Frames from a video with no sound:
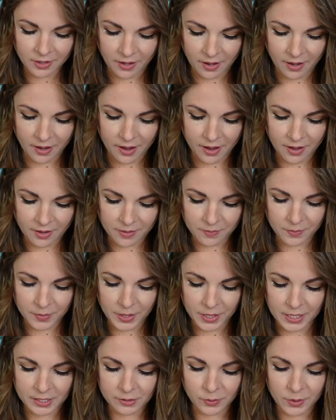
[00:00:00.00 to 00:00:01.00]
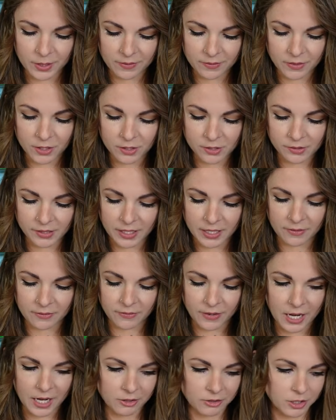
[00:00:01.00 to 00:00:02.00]
um, but it's one of those like
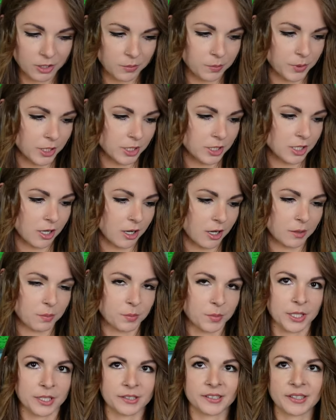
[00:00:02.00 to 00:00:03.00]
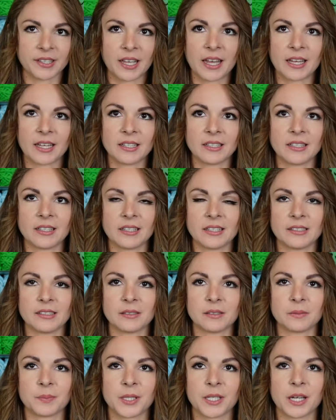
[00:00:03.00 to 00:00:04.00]
viral BookTok books that
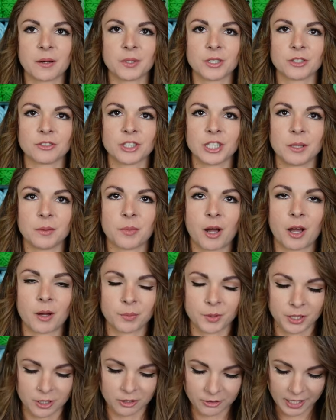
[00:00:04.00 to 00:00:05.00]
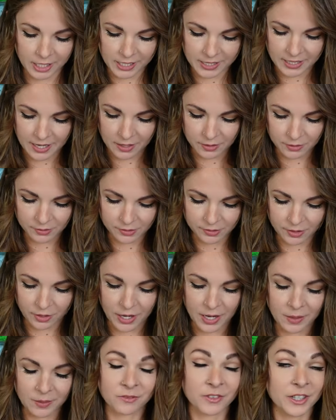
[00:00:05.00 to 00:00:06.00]
is becoming really popular right now. So
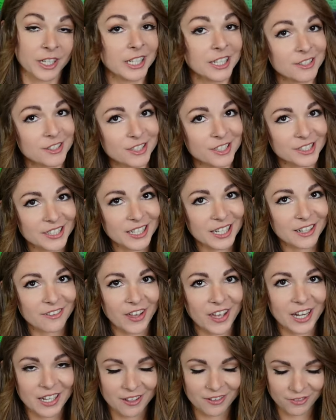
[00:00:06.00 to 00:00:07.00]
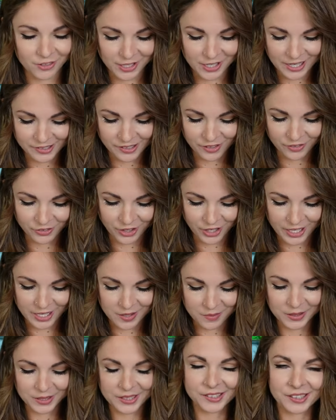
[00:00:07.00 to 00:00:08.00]
I'm very interested if any of you guys have read
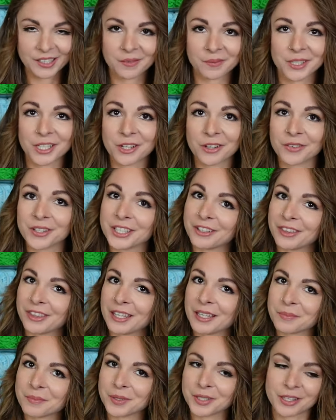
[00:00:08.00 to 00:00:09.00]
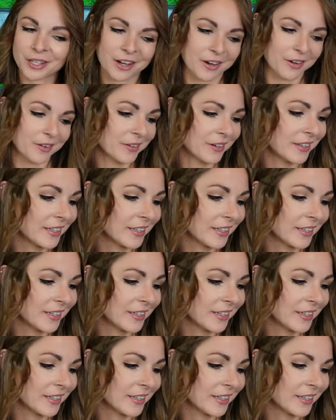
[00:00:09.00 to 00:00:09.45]
it. Please let me know what you think below.